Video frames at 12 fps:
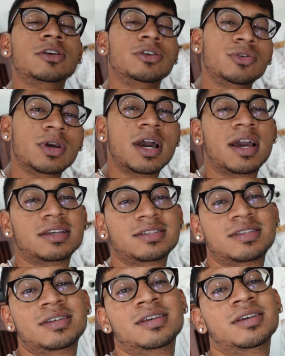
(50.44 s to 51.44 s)
you
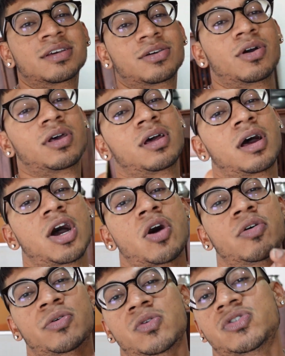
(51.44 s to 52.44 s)
guys got
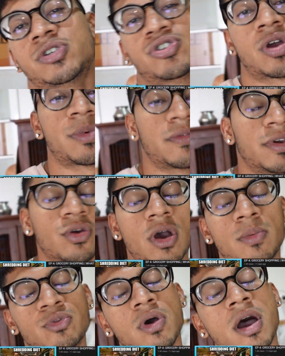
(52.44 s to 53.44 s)
a grocery shopping video
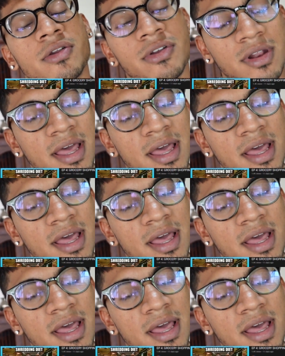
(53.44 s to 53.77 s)
up to 100